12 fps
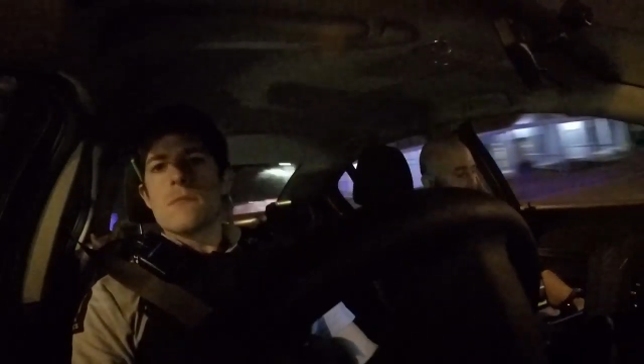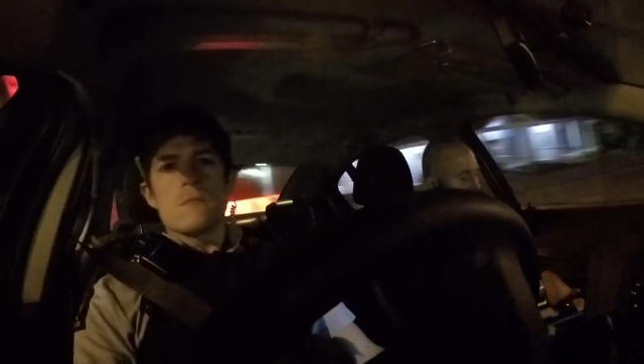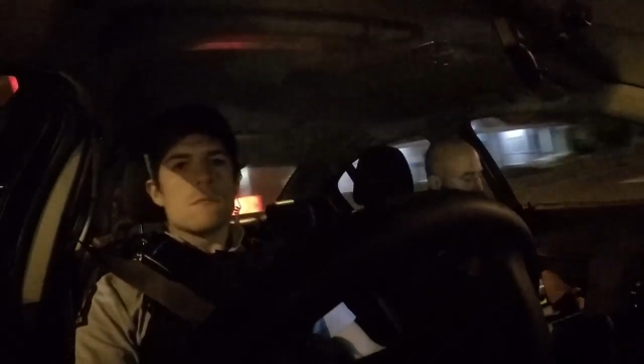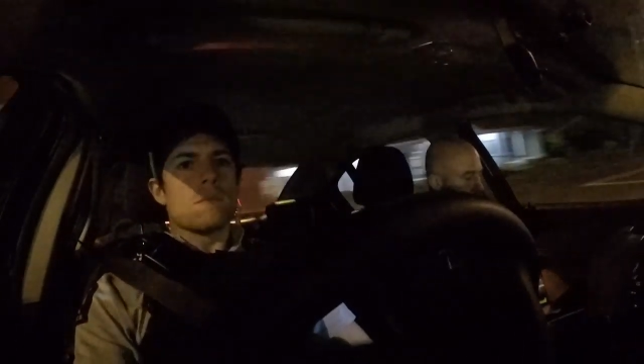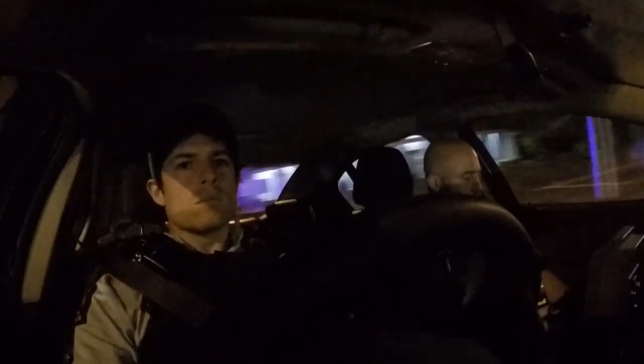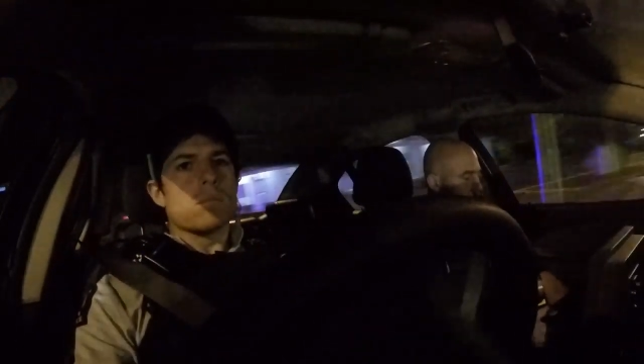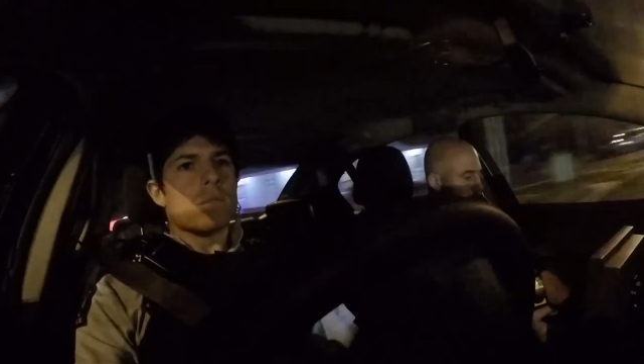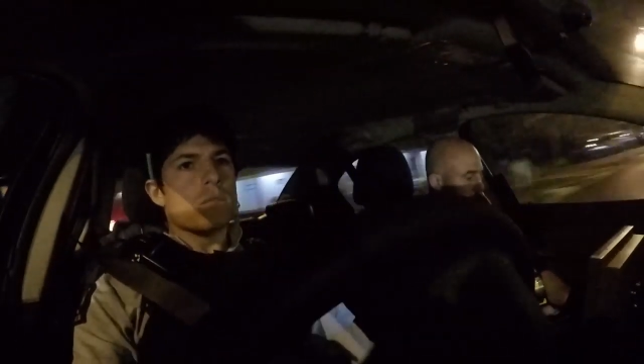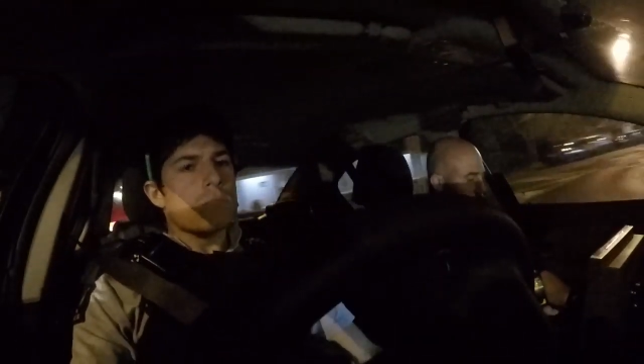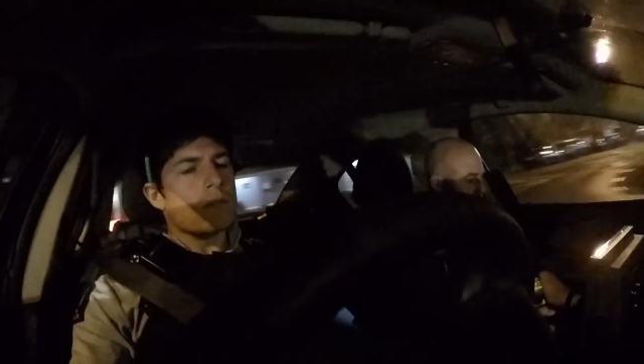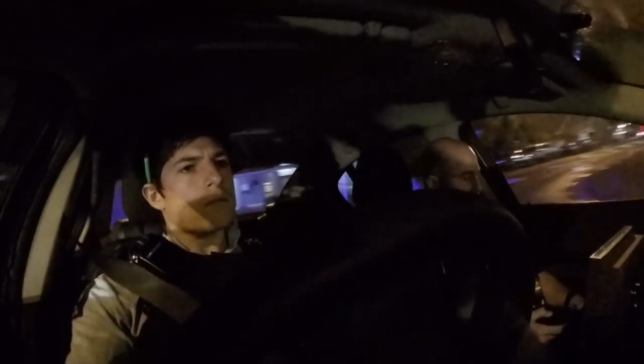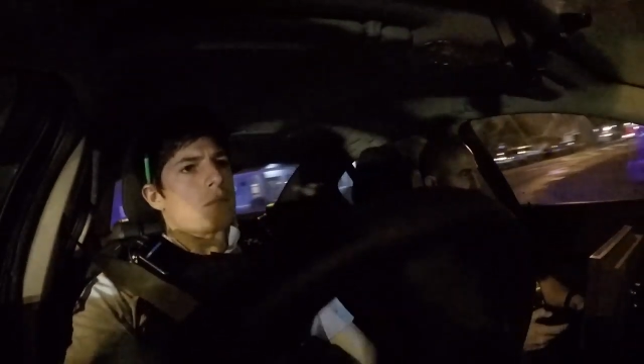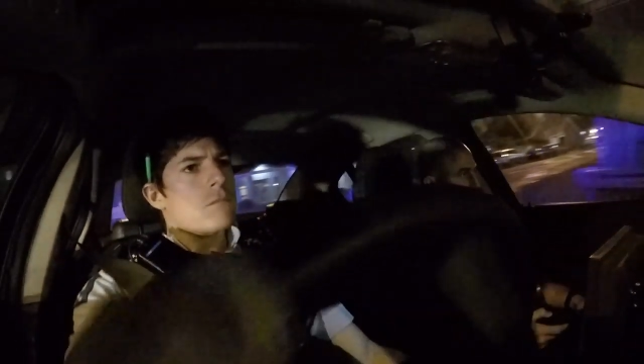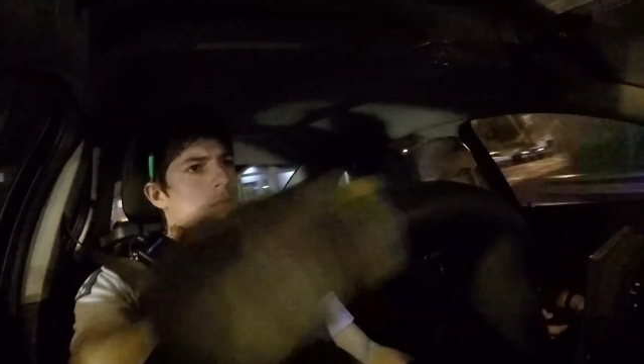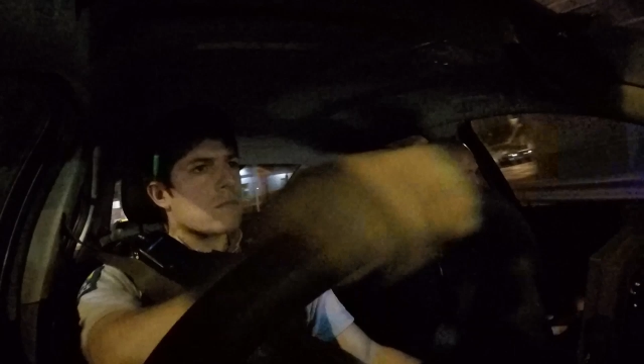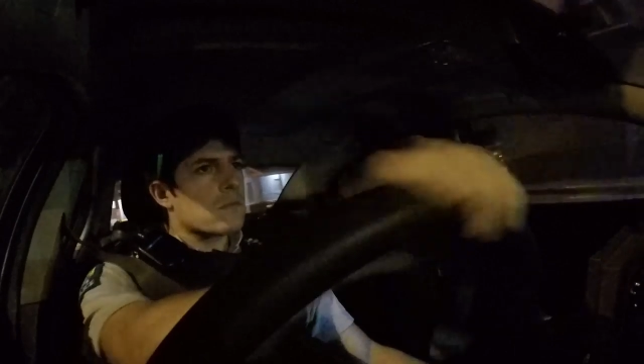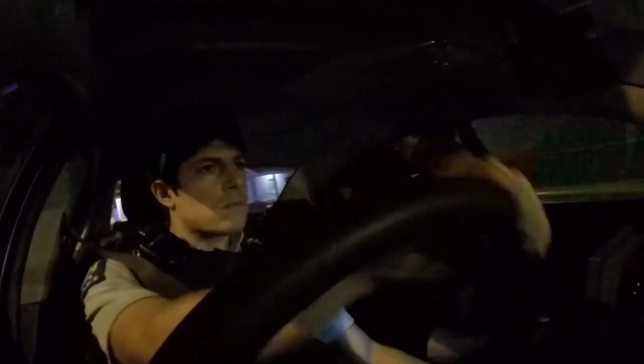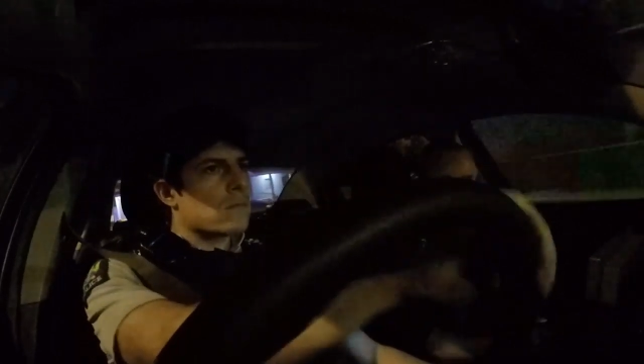really detailed
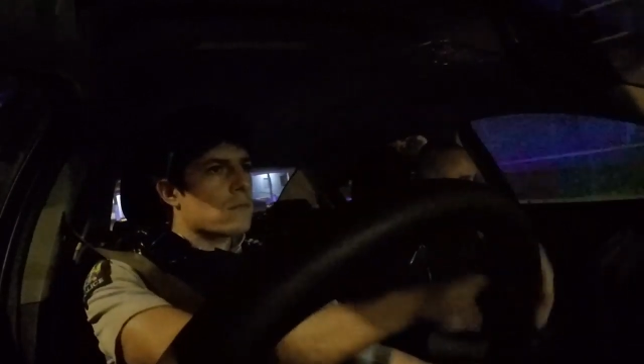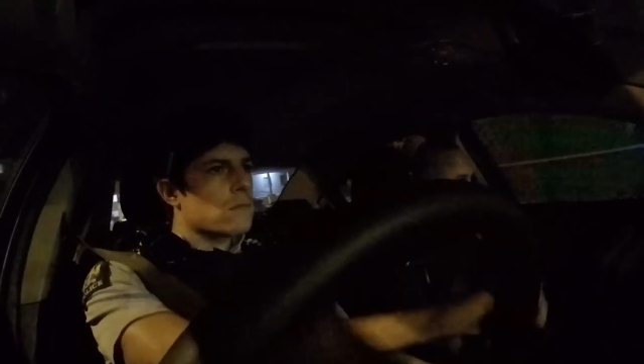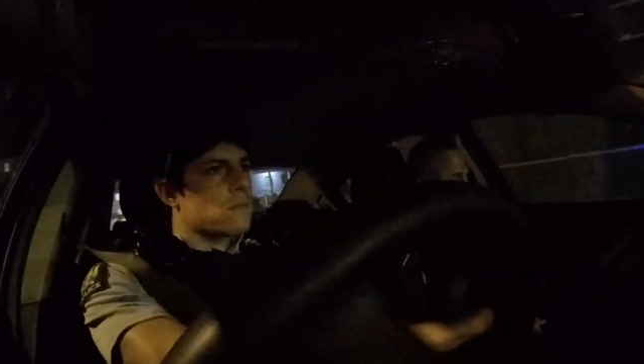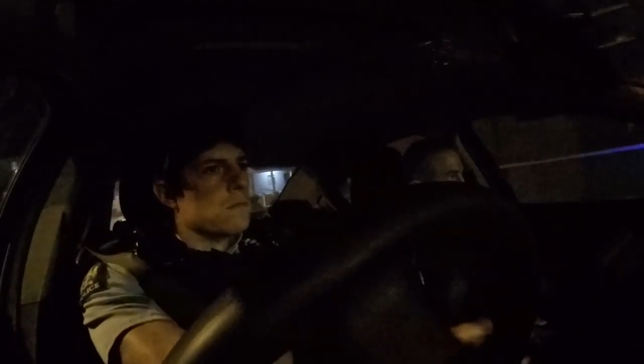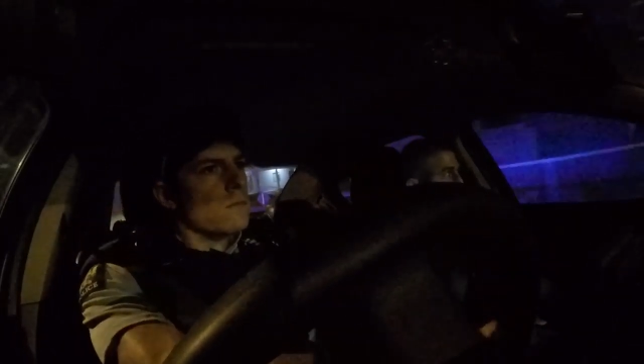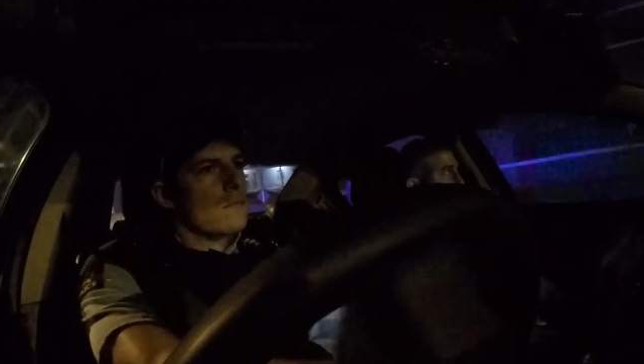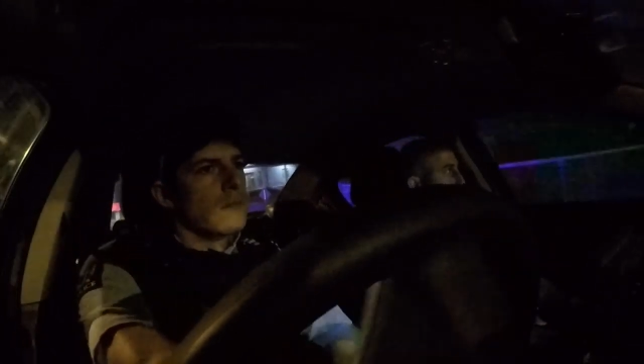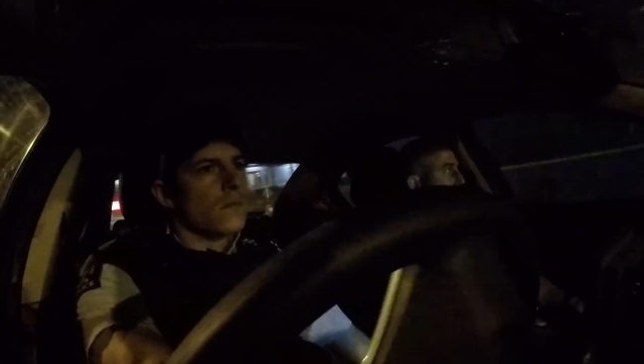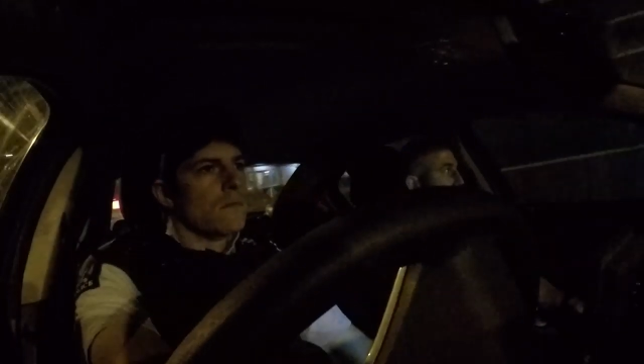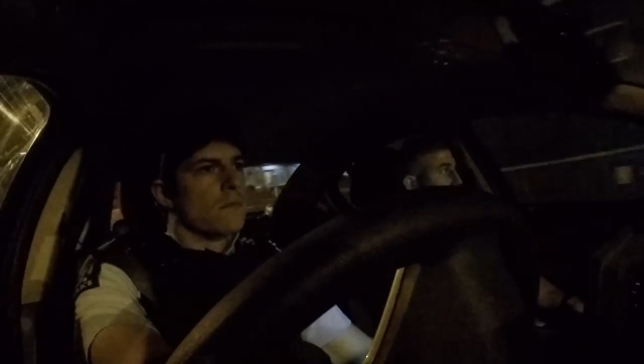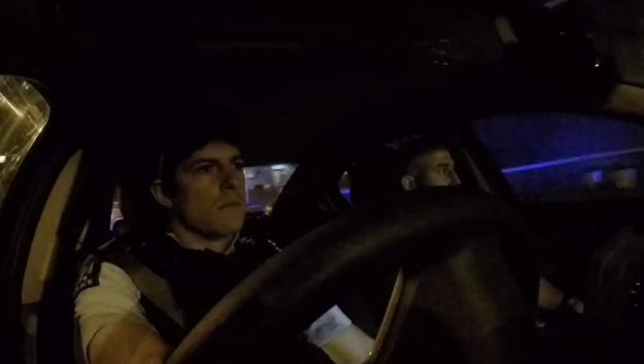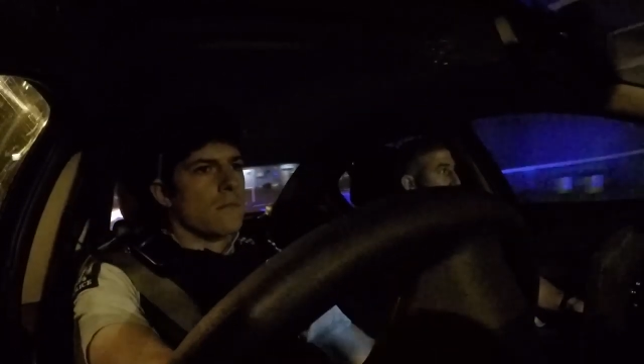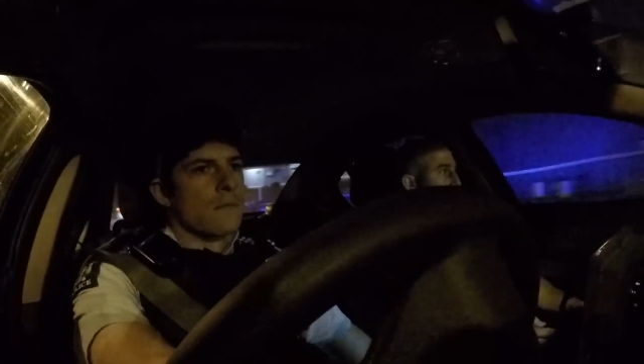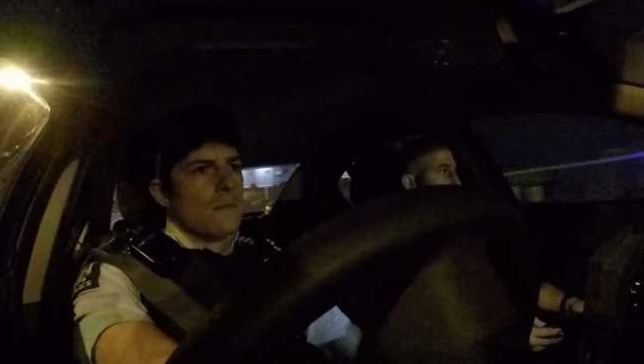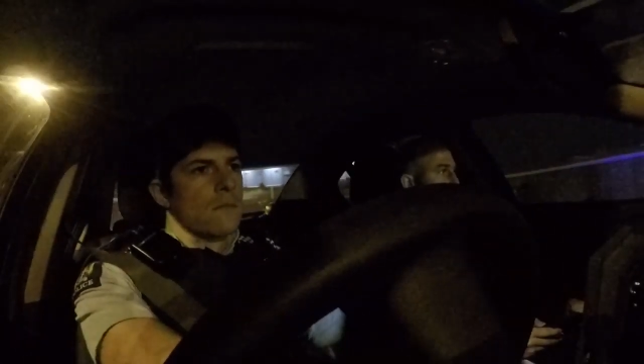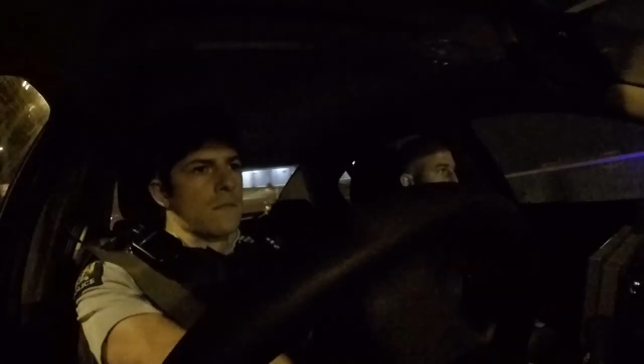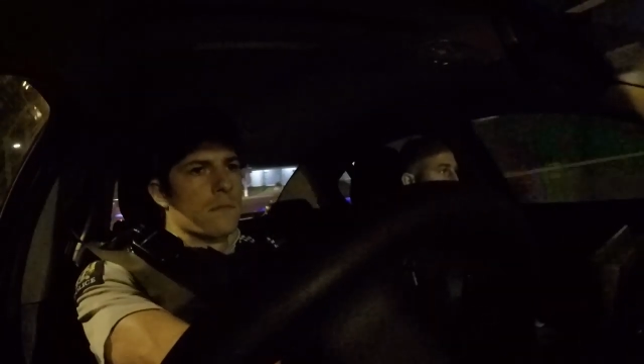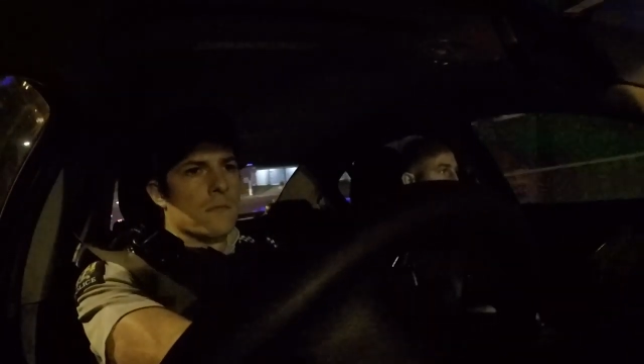statements, you know, they can
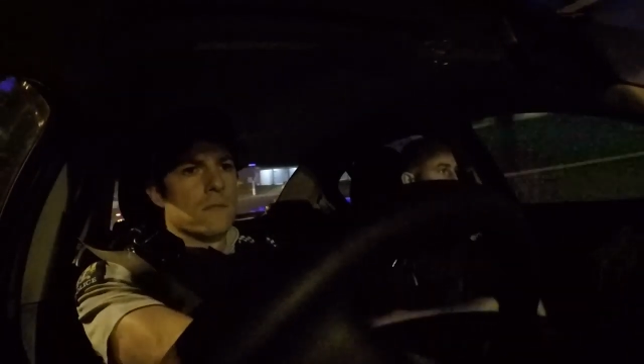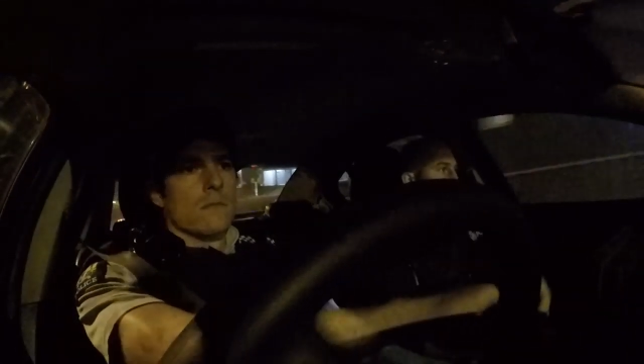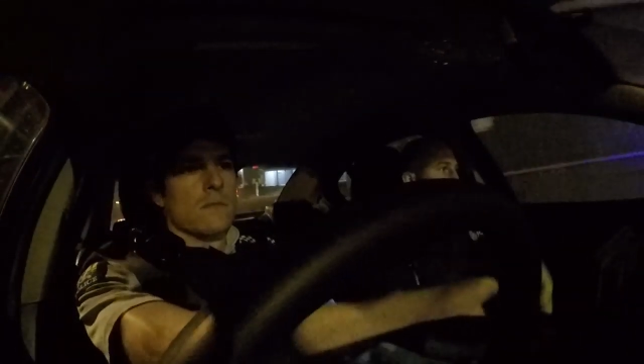make and